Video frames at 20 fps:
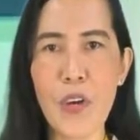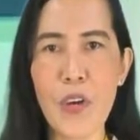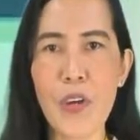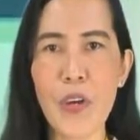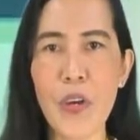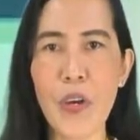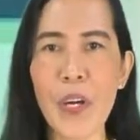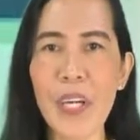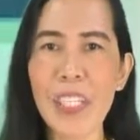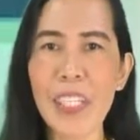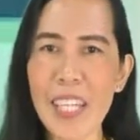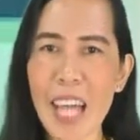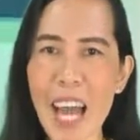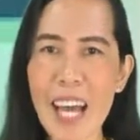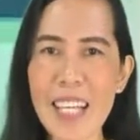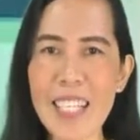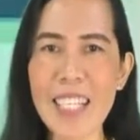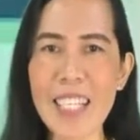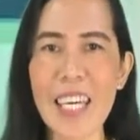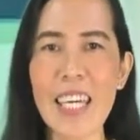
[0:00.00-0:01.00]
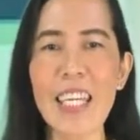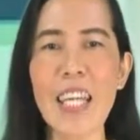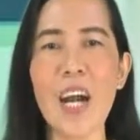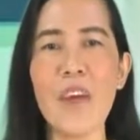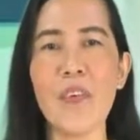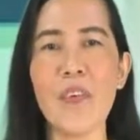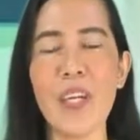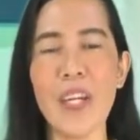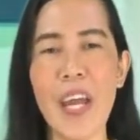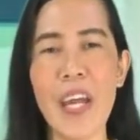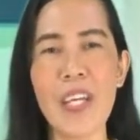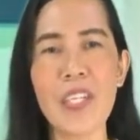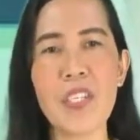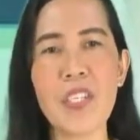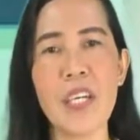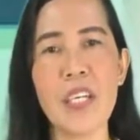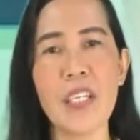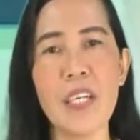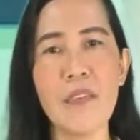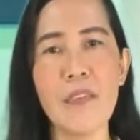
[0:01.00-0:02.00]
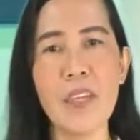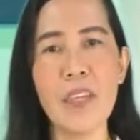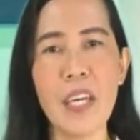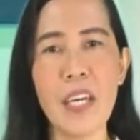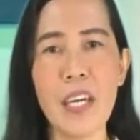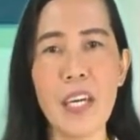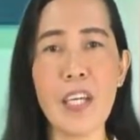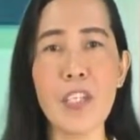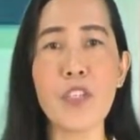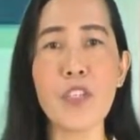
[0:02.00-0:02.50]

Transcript: Your task in our next activity is